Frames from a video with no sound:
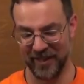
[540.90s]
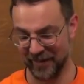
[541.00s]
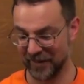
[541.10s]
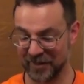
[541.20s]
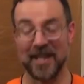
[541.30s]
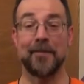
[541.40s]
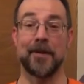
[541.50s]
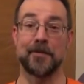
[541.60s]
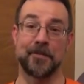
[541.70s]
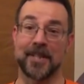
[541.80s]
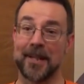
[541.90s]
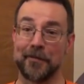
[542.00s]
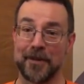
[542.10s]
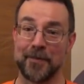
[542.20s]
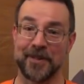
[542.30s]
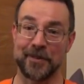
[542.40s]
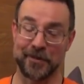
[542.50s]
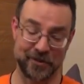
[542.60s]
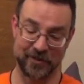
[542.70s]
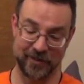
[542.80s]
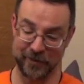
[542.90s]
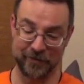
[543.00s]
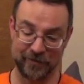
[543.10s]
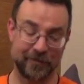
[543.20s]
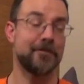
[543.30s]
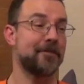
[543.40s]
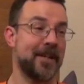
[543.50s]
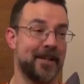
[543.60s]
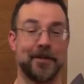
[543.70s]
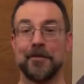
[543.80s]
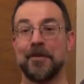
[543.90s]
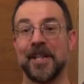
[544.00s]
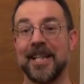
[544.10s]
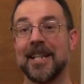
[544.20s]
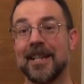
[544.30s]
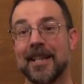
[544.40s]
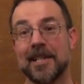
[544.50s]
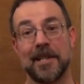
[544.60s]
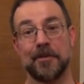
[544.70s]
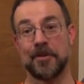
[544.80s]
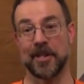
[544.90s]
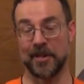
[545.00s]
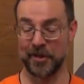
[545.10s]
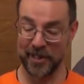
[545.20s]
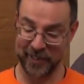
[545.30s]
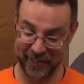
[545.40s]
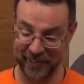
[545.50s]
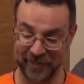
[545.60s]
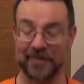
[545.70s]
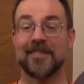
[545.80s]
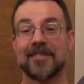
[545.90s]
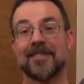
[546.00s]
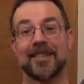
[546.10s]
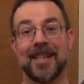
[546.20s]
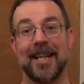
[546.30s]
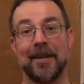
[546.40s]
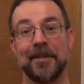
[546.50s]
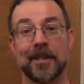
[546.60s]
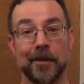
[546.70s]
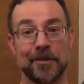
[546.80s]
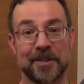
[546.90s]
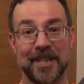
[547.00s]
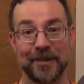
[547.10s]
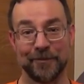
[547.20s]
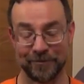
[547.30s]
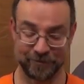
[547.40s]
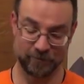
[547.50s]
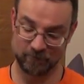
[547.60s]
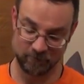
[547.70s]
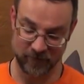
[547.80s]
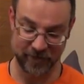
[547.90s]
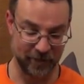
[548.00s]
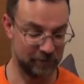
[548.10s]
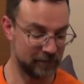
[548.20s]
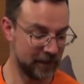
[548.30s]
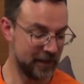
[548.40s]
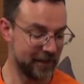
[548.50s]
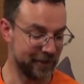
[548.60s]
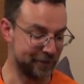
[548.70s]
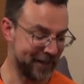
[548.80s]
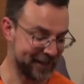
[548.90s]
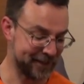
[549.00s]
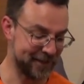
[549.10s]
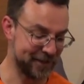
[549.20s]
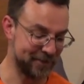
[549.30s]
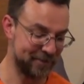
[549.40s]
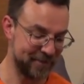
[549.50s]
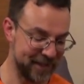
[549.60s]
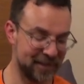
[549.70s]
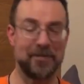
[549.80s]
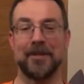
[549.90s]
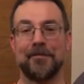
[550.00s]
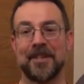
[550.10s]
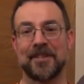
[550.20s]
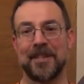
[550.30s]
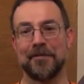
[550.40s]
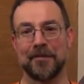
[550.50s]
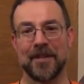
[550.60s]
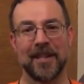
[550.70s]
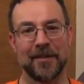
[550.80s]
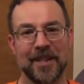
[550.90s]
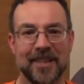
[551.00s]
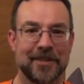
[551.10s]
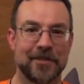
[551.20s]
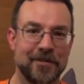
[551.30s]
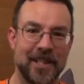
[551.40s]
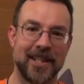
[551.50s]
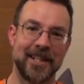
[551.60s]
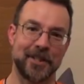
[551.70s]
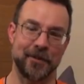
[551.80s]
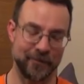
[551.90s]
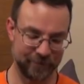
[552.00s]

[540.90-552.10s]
And the same goes for the cavalry pistols. You would fire your volley as you charged in, and then you get out the cold steel. So the fact that it's a little bit fussy for reloading isn't really an issue.